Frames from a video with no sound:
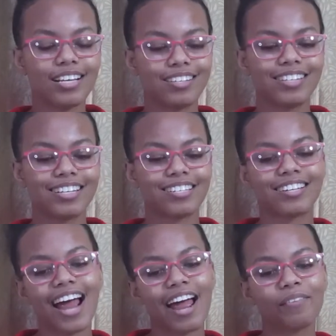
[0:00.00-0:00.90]
is
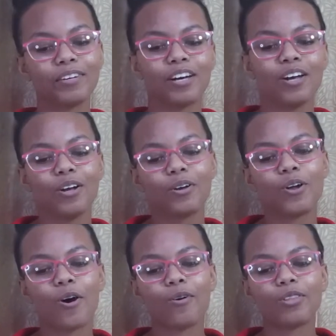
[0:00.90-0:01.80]
described.
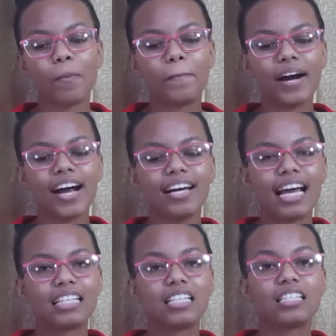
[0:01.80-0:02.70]
Now, the bird
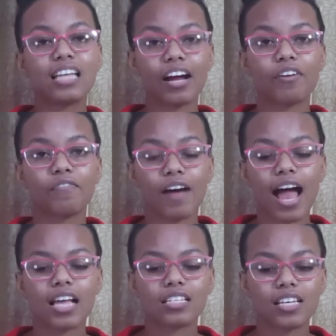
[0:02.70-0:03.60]
that is
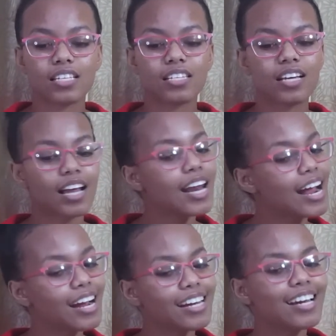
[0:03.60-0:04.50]
sacrificed is
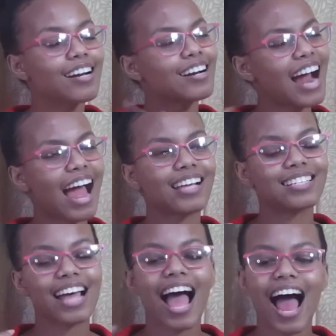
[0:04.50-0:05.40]
clearly Christ,
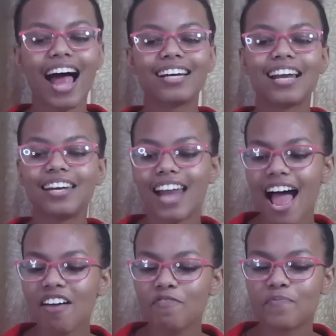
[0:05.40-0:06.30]
and the
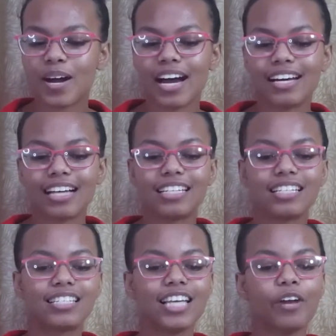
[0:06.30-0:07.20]
live bird that
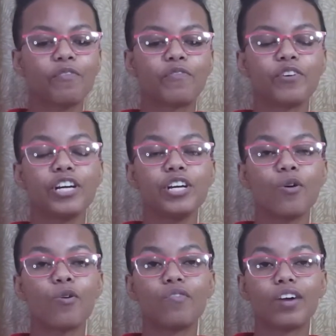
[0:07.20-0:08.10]
is set free
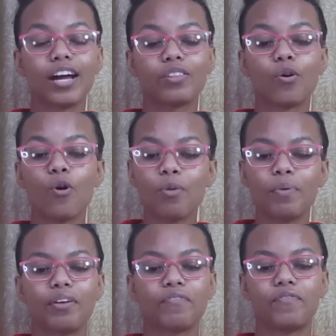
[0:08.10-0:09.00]
over the
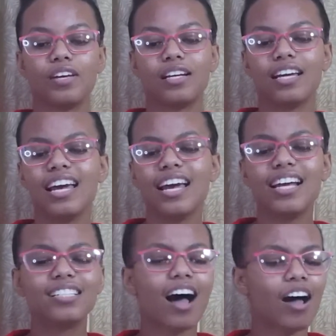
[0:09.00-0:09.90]
open field
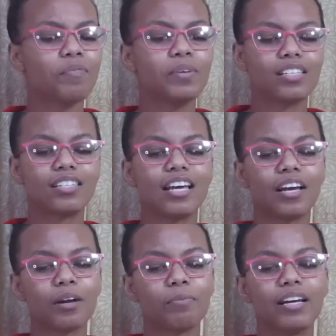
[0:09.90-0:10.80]
is
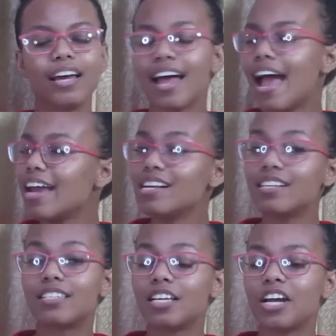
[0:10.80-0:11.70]
unmistakably any
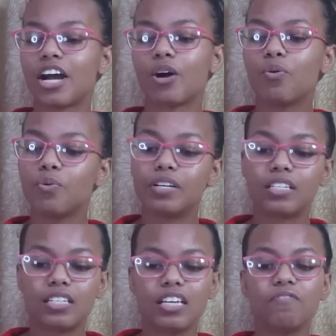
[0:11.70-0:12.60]
sinner who
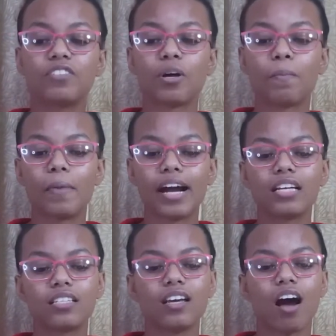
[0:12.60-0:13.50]
receives the
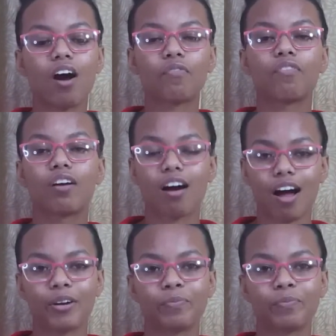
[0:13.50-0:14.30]
mercy of God.